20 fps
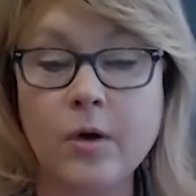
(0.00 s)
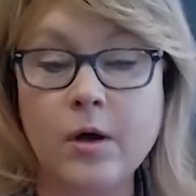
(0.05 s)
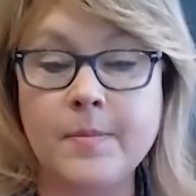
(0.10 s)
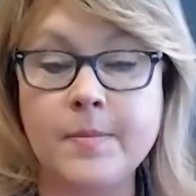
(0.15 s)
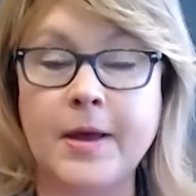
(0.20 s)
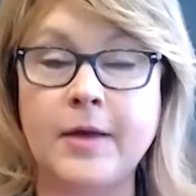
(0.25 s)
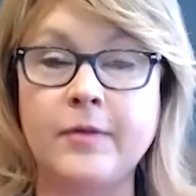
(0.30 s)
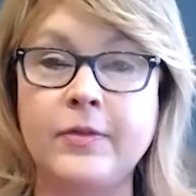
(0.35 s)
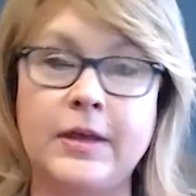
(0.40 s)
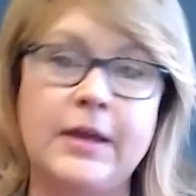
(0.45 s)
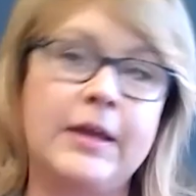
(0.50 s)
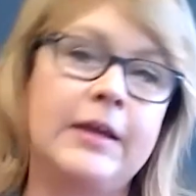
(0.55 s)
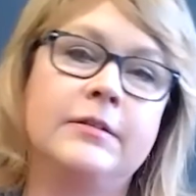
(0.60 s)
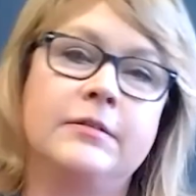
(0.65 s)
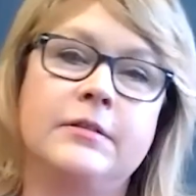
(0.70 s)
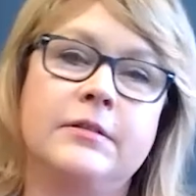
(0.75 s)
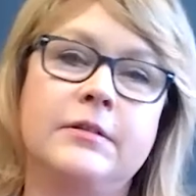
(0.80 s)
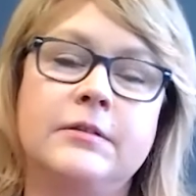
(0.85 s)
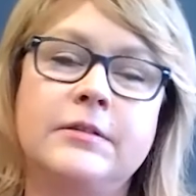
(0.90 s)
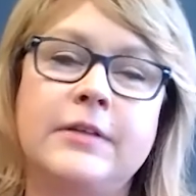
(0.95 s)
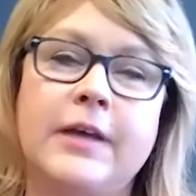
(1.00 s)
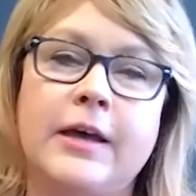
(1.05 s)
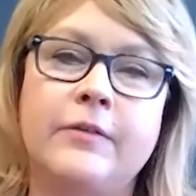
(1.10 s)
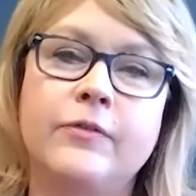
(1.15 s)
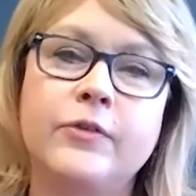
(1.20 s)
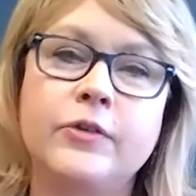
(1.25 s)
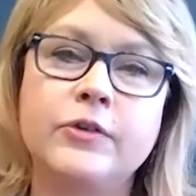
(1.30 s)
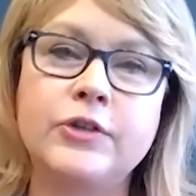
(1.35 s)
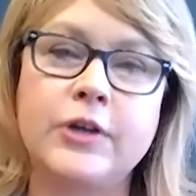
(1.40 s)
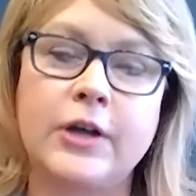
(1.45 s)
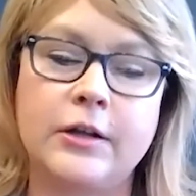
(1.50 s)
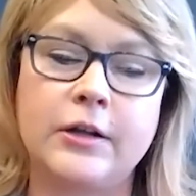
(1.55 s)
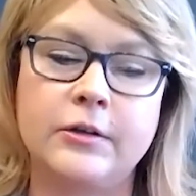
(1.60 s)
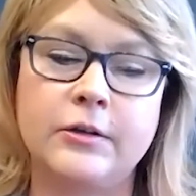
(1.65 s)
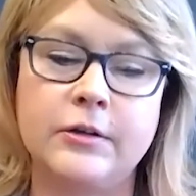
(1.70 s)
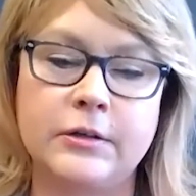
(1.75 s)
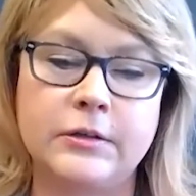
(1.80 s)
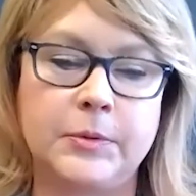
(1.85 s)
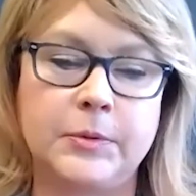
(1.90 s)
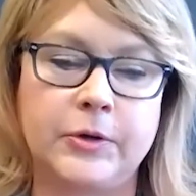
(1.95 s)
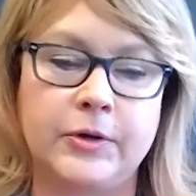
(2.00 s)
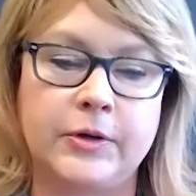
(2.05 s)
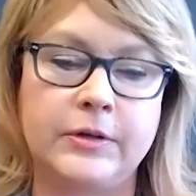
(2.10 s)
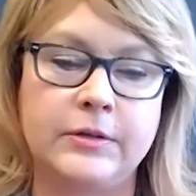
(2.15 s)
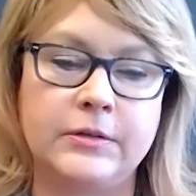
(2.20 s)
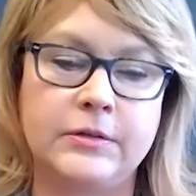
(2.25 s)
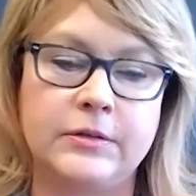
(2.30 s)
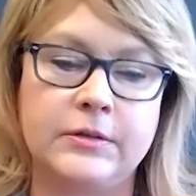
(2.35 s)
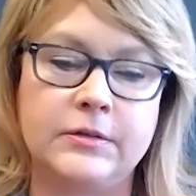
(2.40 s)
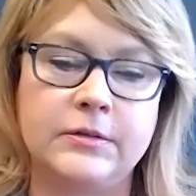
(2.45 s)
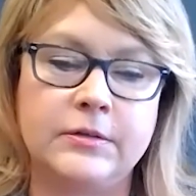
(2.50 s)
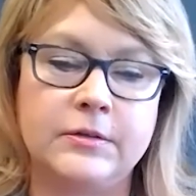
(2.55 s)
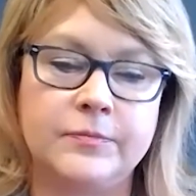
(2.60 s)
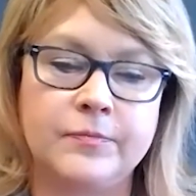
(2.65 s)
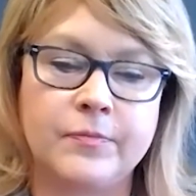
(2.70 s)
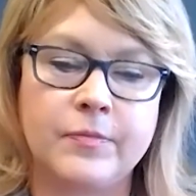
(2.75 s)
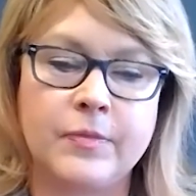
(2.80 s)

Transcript: about the ACEs, adverse childhood experiences.